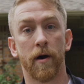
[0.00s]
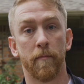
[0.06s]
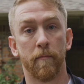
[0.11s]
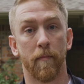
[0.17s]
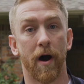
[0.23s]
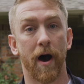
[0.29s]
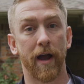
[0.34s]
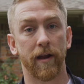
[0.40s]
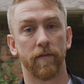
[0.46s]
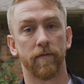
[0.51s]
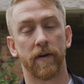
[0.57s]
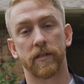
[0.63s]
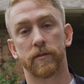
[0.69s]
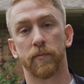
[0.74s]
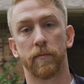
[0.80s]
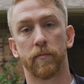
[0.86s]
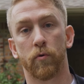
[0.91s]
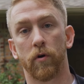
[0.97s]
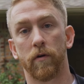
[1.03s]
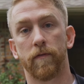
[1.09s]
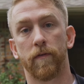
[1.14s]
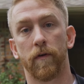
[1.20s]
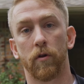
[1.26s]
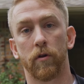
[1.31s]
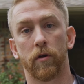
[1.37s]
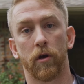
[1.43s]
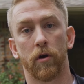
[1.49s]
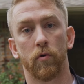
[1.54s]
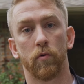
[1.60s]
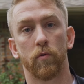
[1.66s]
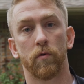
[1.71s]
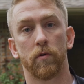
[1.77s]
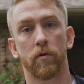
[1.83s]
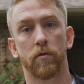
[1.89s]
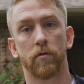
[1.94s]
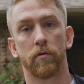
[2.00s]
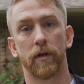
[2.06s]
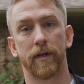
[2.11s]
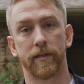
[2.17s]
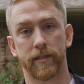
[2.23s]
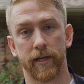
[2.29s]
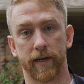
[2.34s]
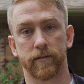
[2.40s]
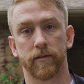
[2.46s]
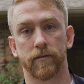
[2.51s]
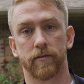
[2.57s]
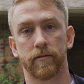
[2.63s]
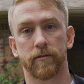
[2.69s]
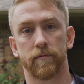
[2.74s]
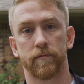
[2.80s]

my investment portfolio in Texas.